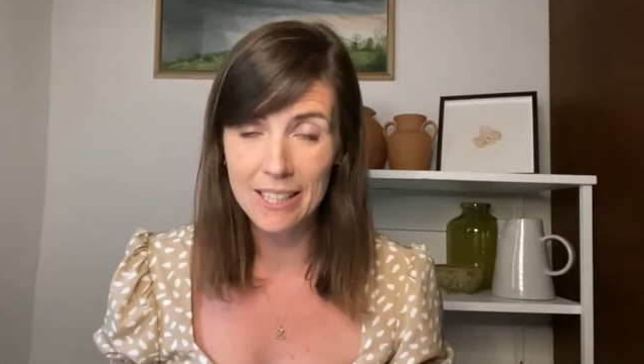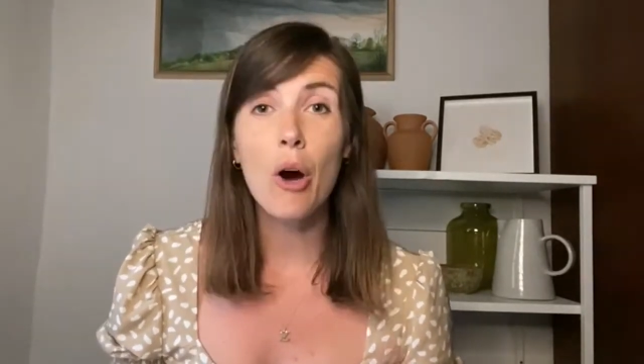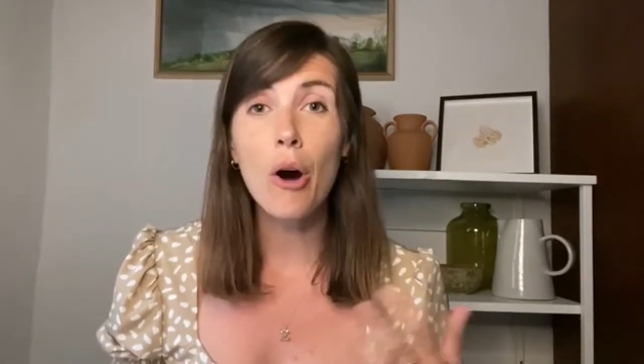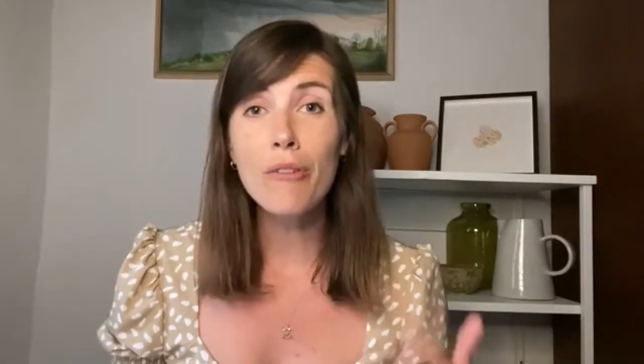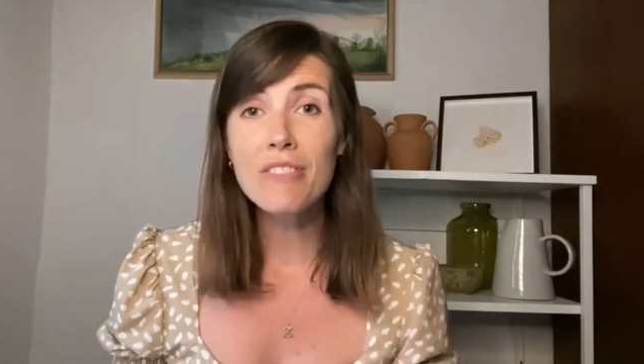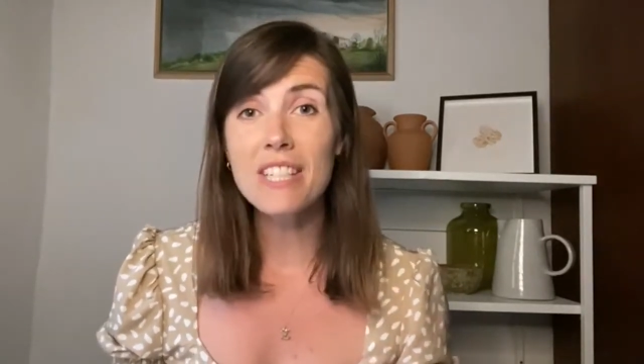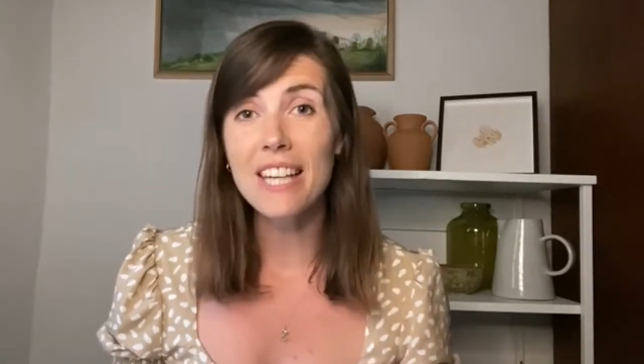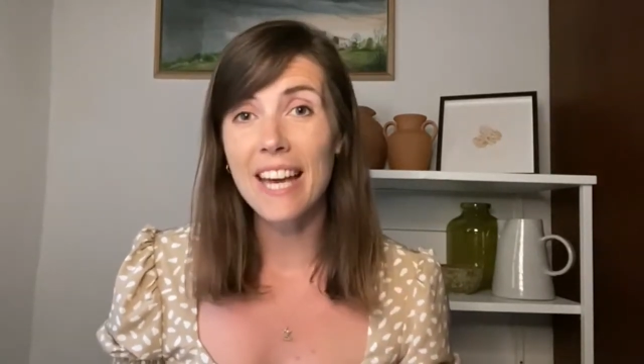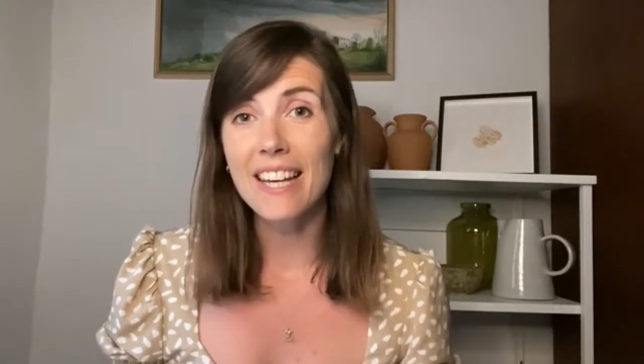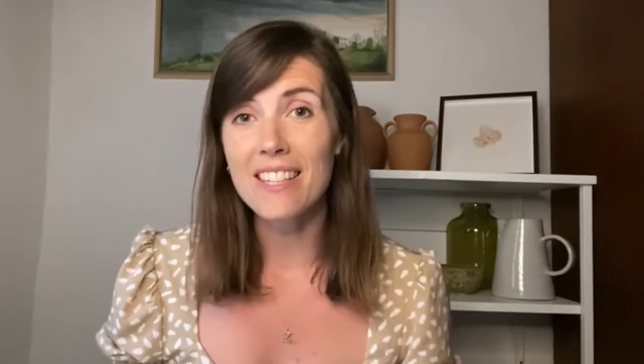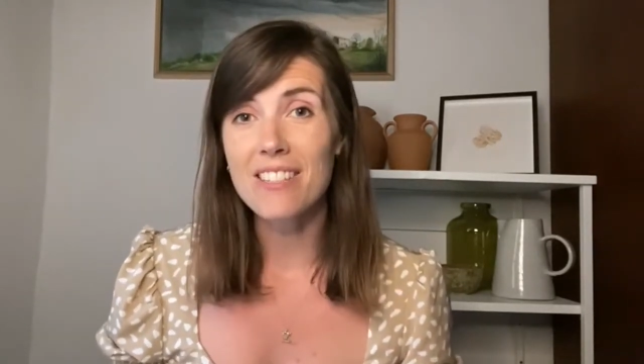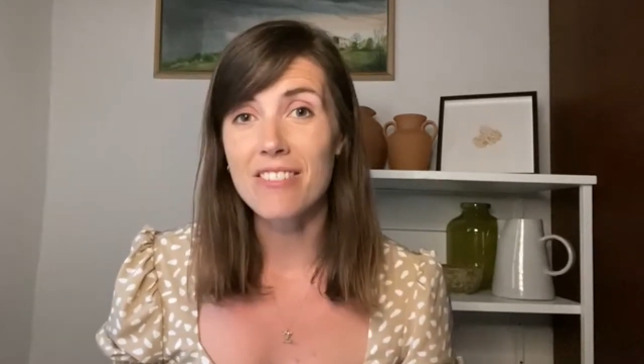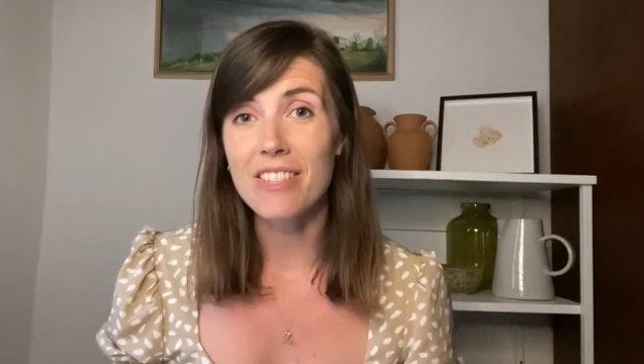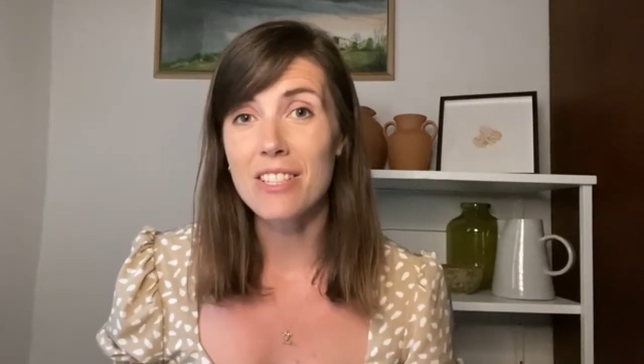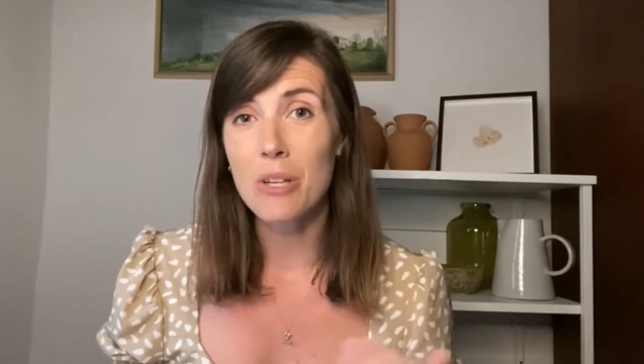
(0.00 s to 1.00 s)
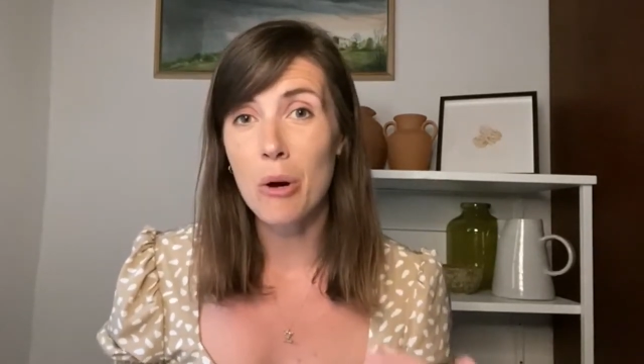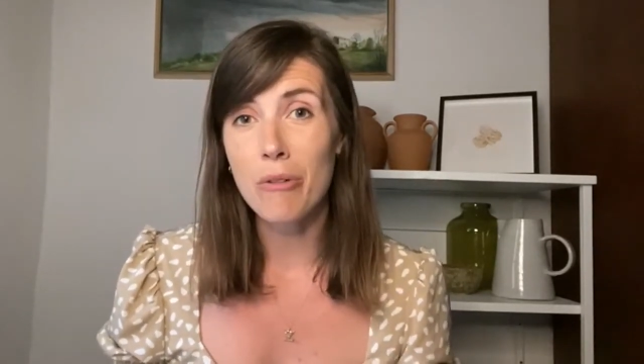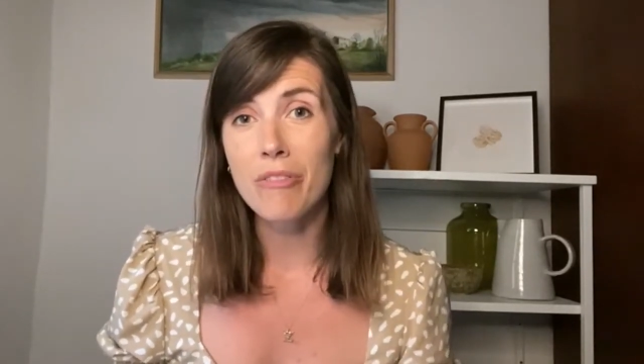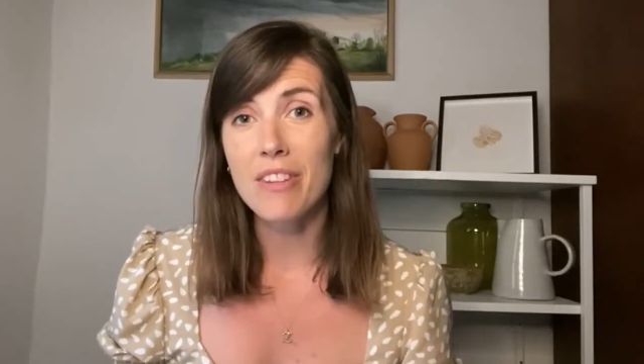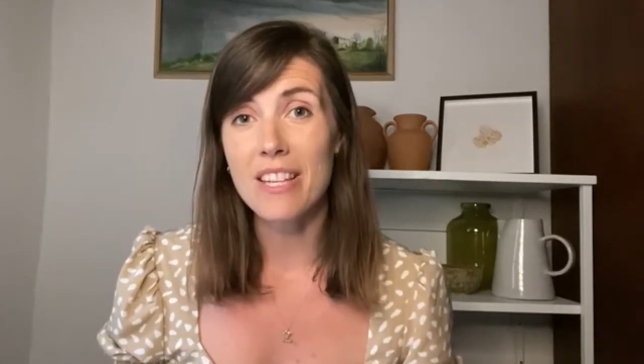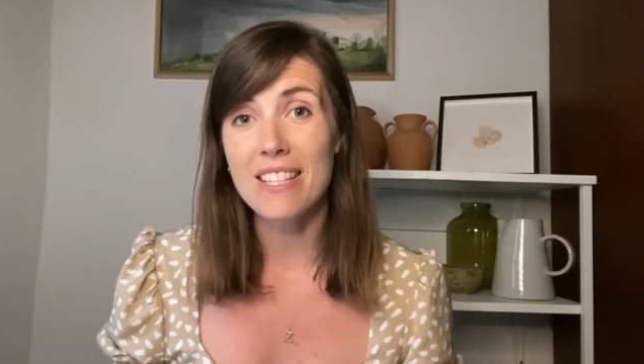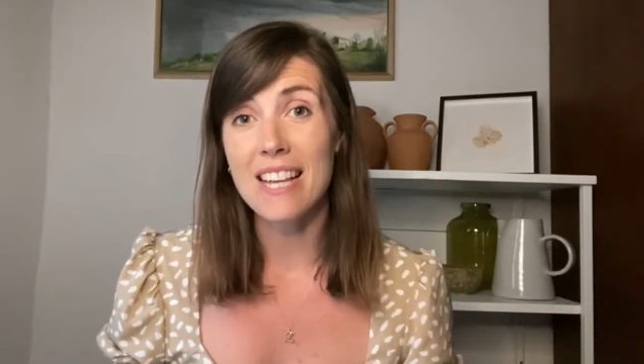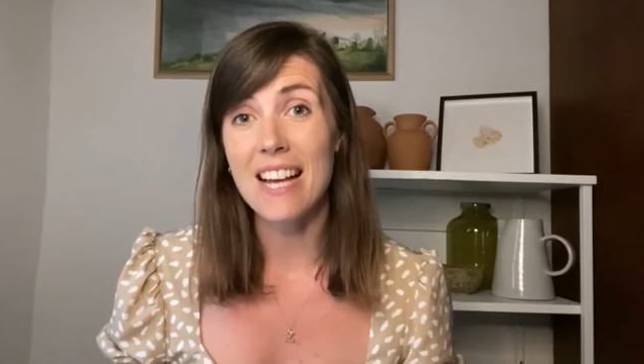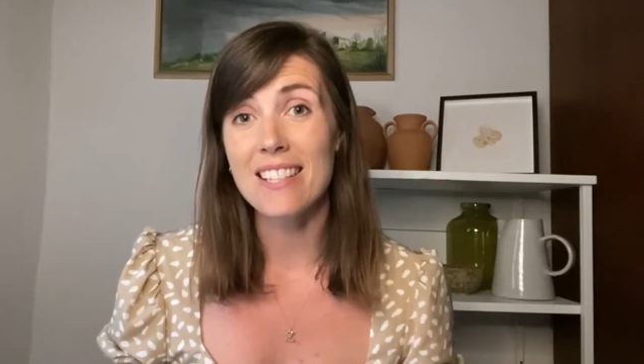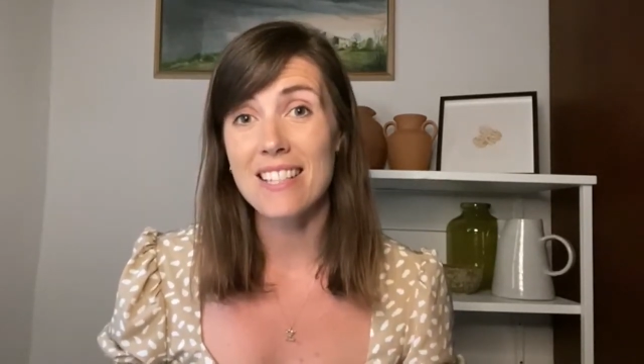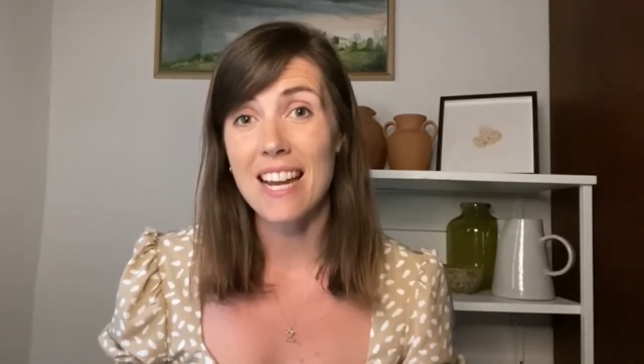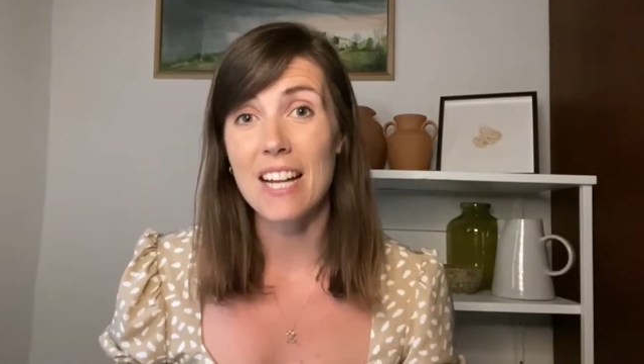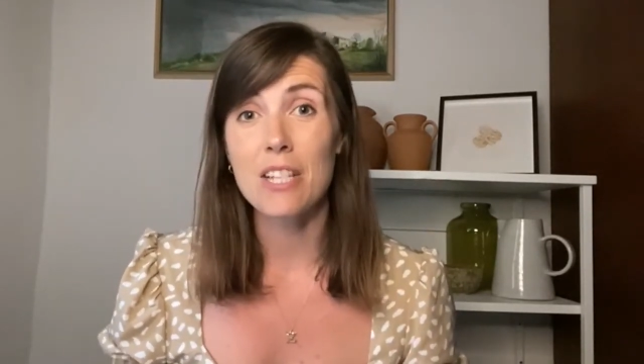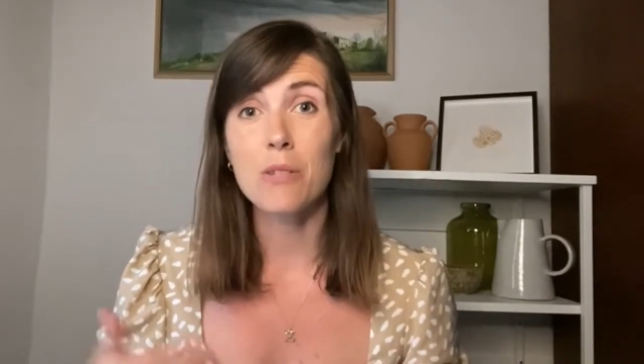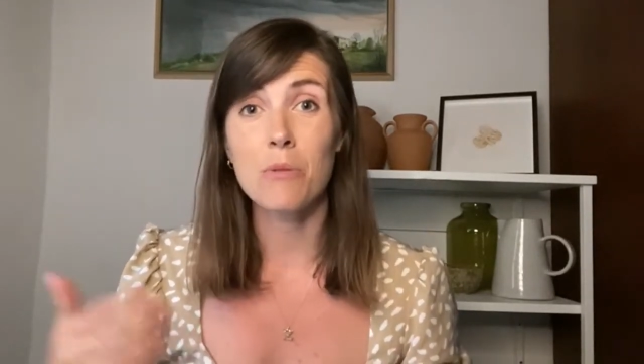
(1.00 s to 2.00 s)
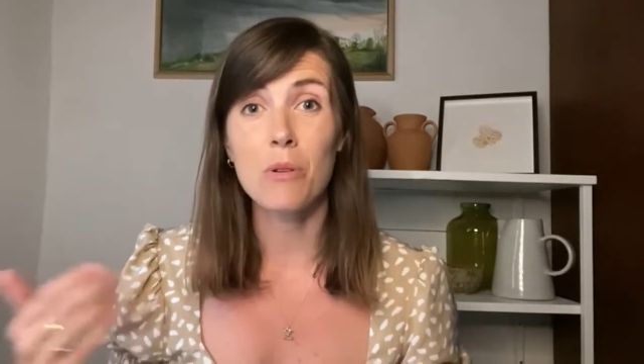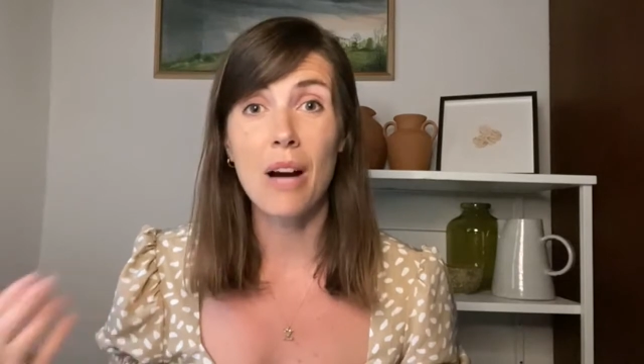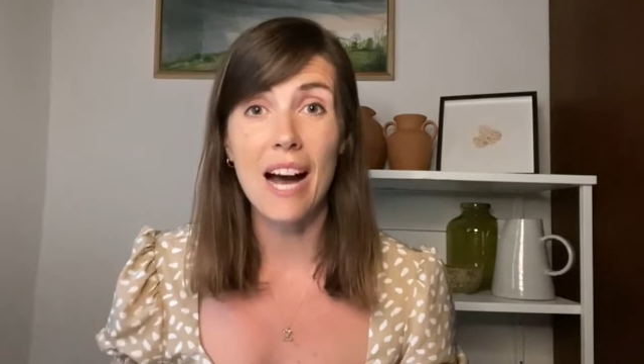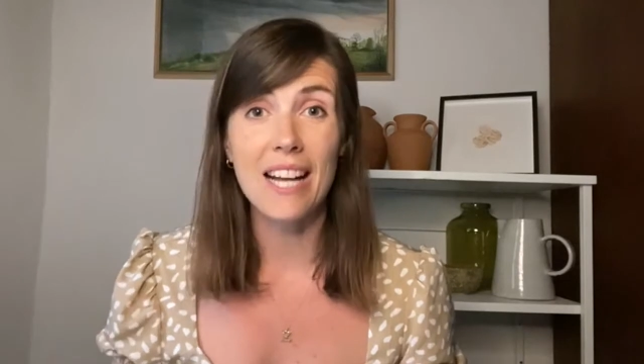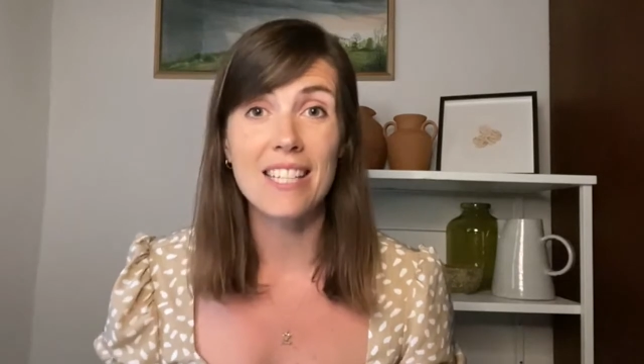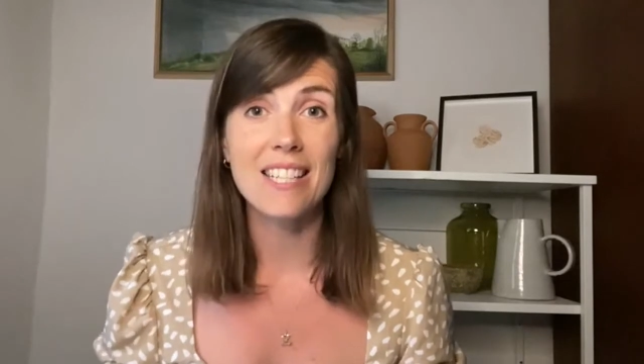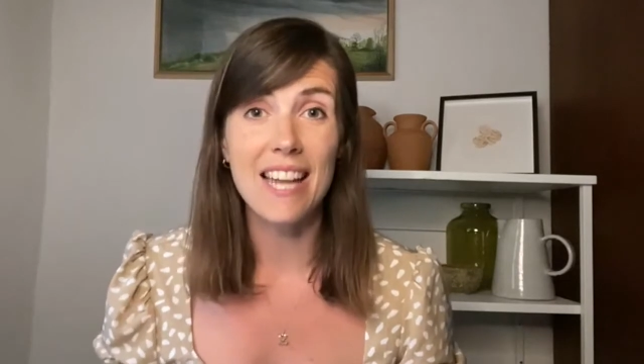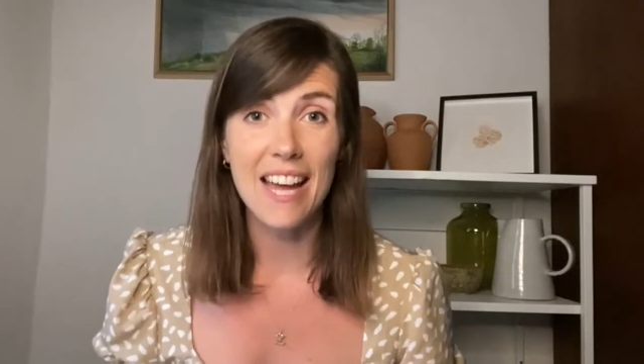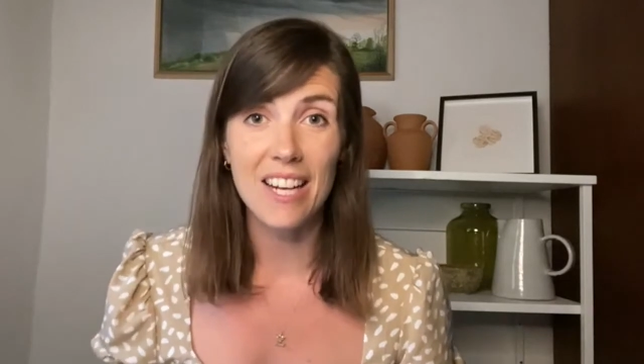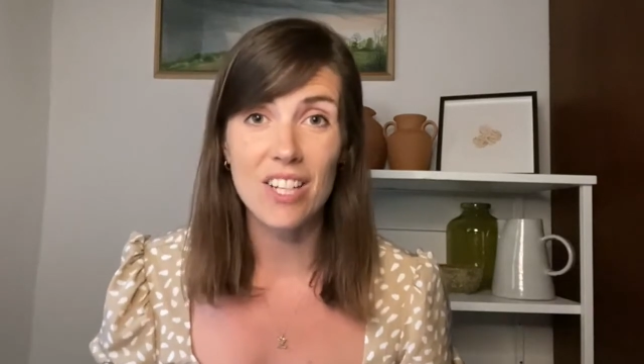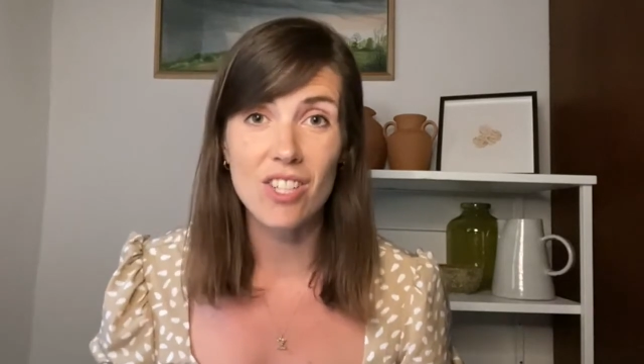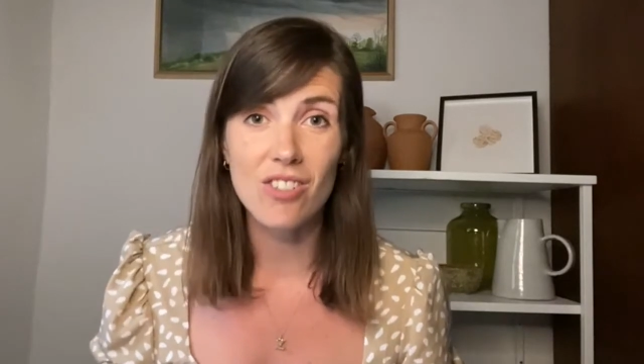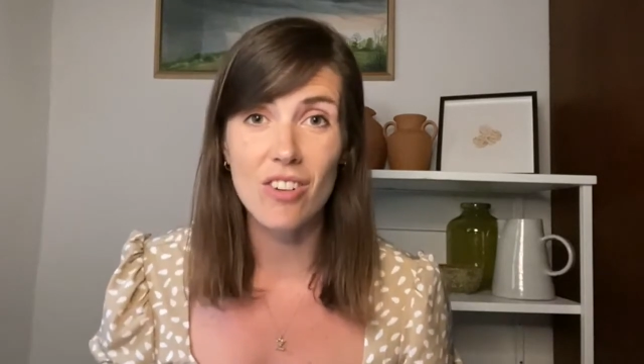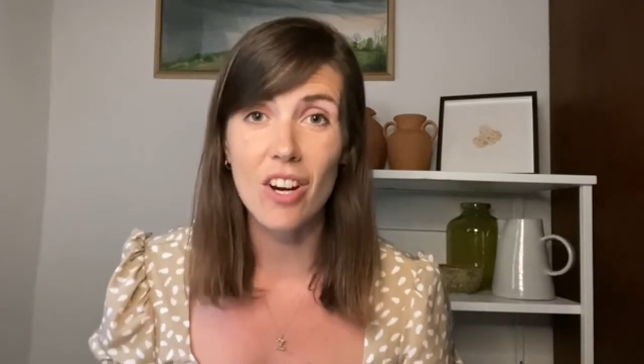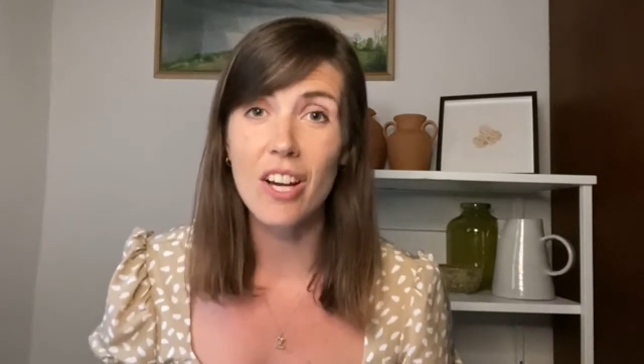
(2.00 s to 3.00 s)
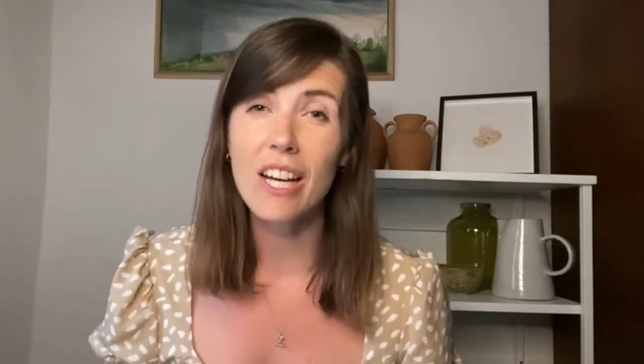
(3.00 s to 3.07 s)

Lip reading: Often caterers offer this as an actual added extra.